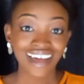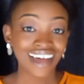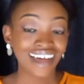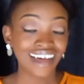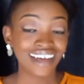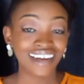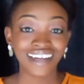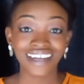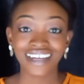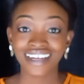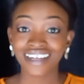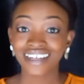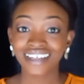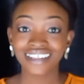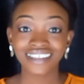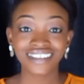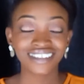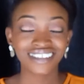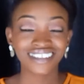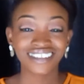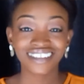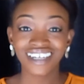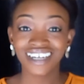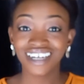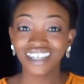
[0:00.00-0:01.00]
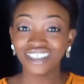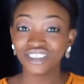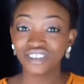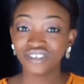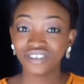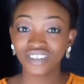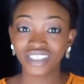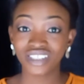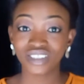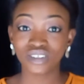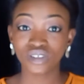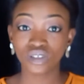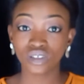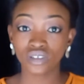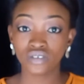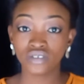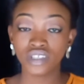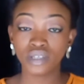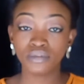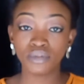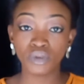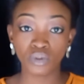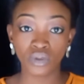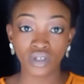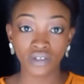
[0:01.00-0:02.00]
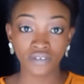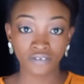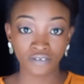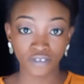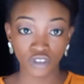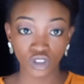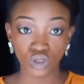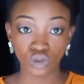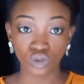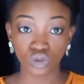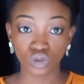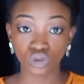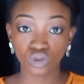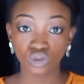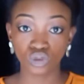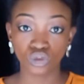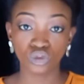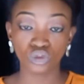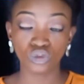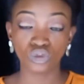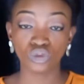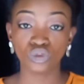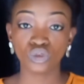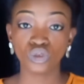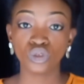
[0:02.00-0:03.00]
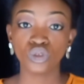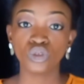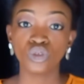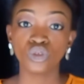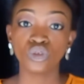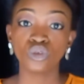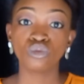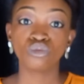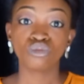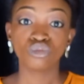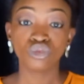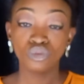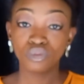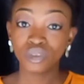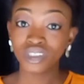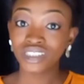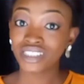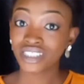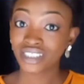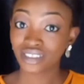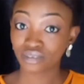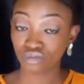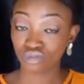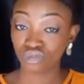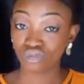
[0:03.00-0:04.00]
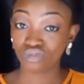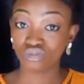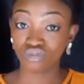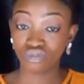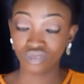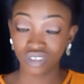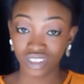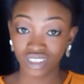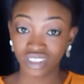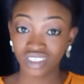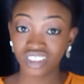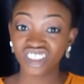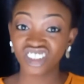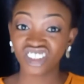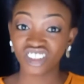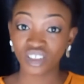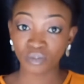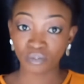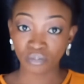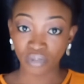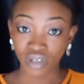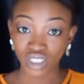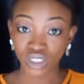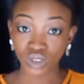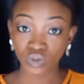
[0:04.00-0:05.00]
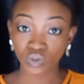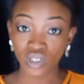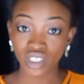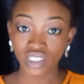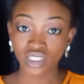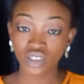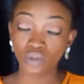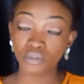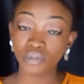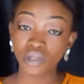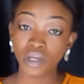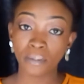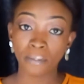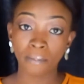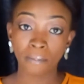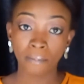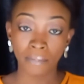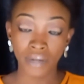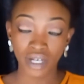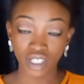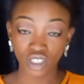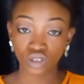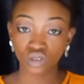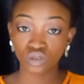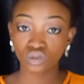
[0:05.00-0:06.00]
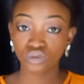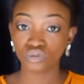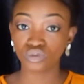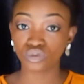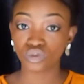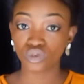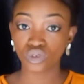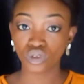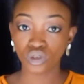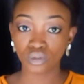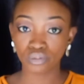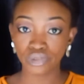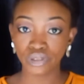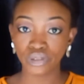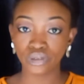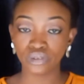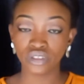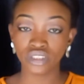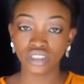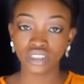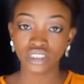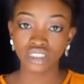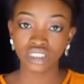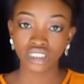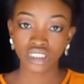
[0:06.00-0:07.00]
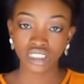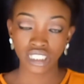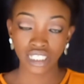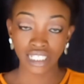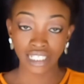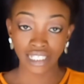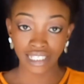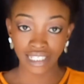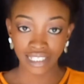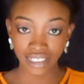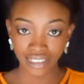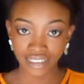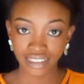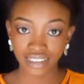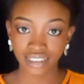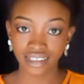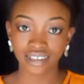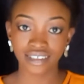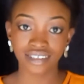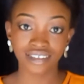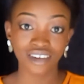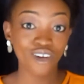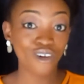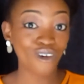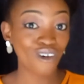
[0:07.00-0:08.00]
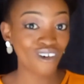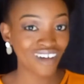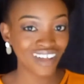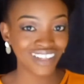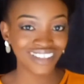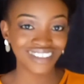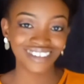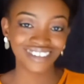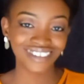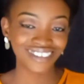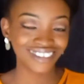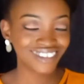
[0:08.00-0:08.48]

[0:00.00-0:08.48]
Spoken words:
and I can't address all of them in one video. So we'll be this is a part 1. There will be a part 2 coming on later on